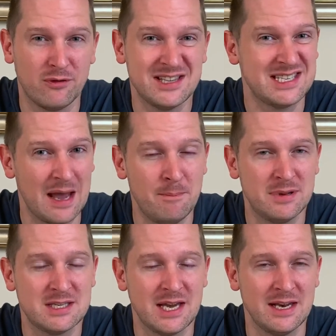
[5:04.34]
for 10%,
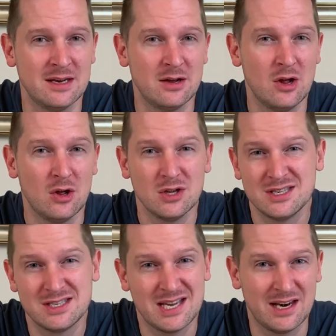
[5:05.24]
10.5%,
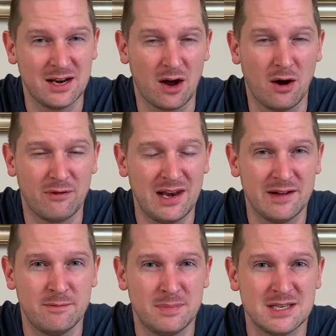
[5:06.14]

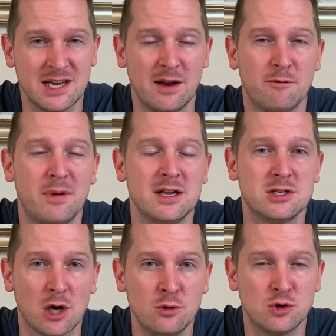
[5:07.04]
11% of my
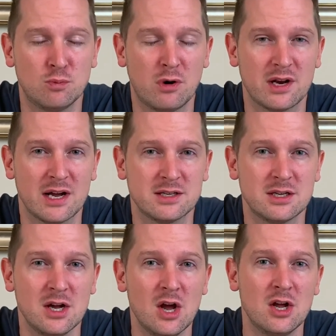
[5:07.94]
total product
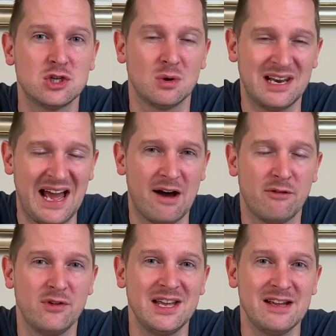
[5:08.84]
to allow
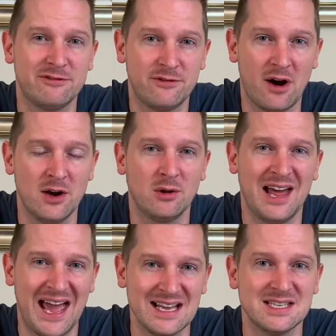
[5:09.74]
for the final
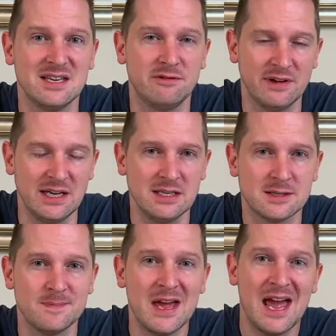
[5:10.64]
Etsy fees.
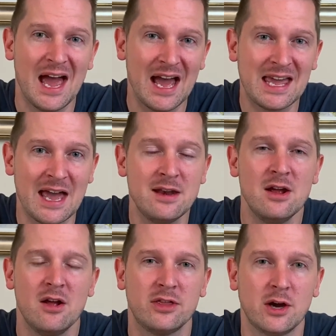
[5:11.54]
Again,
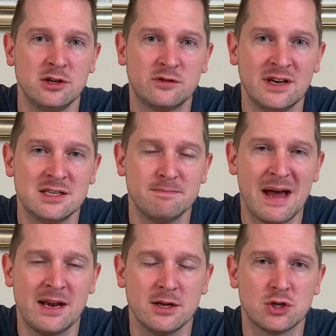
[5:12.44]
those fees are
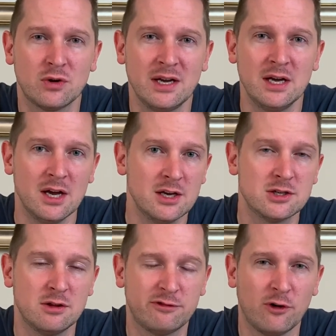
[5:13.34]
mandatory,
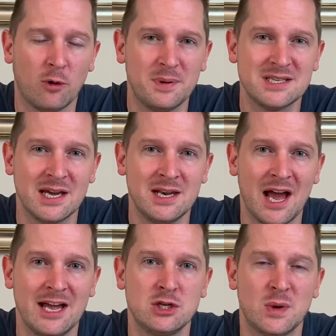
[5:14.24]
so the 4%
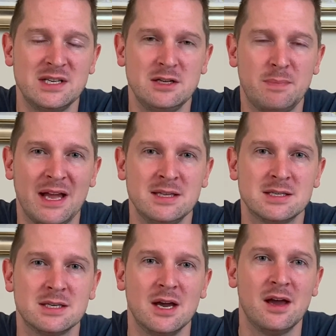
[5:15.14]
and 20
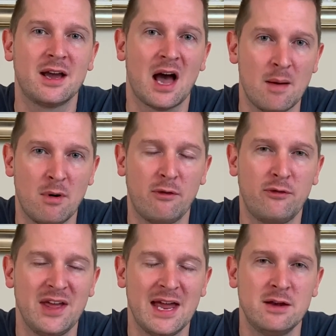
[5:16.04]
pence come off
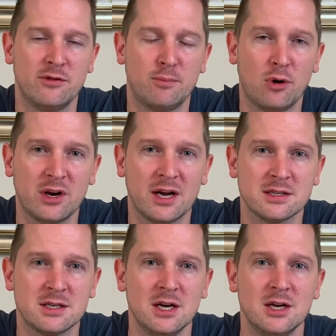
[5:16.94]
the end of the
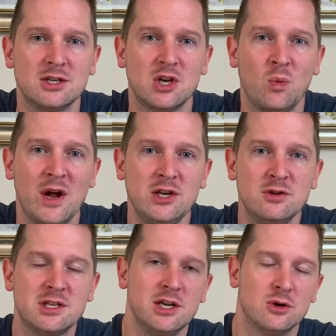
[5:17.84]
product. So when you
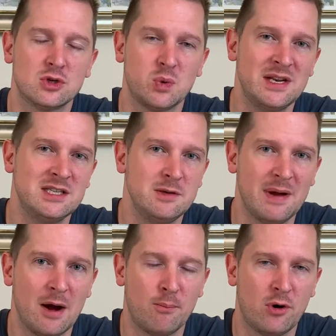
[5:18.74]
see your
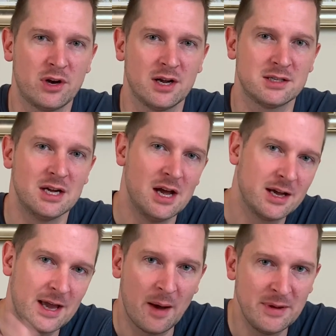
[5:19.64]
£20 product
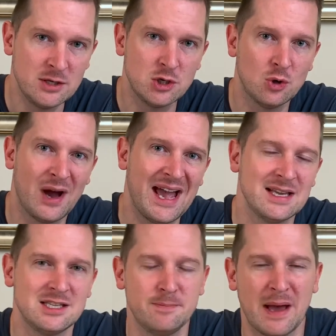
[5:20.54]
come into your
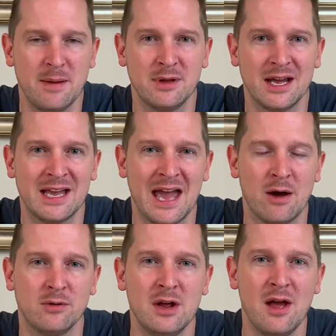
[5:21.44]
Etsy payment
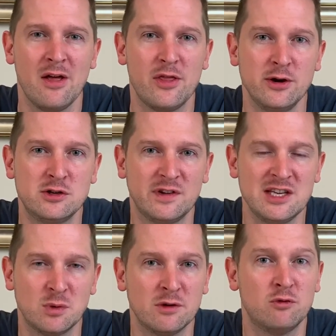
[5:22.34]
account, those fees
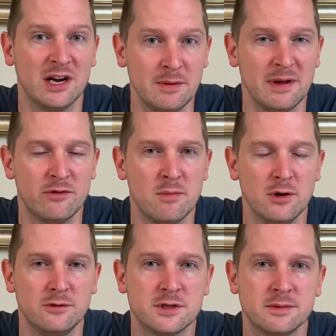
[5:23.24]
will have already been
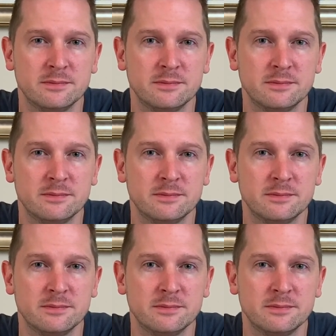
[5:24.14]
removed.